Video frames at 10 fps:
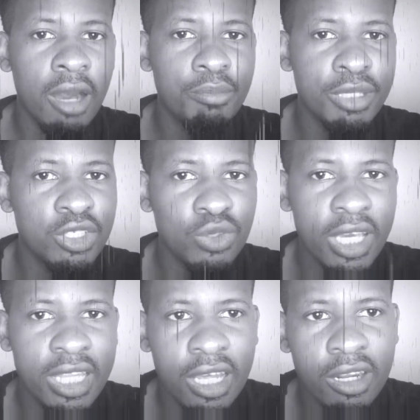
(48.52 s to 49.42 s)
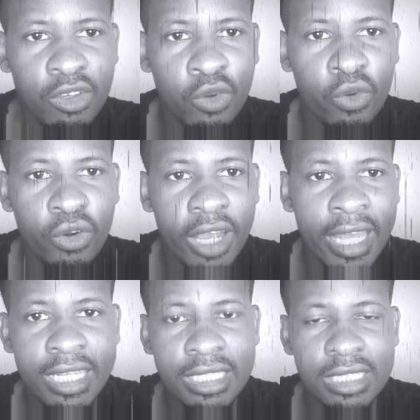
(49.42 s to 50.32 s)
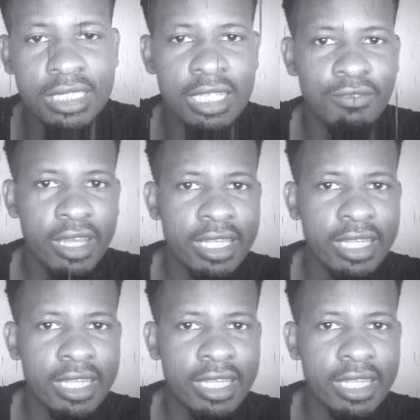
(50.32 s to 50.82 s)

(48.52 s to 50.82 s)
piece together your edits and stuff like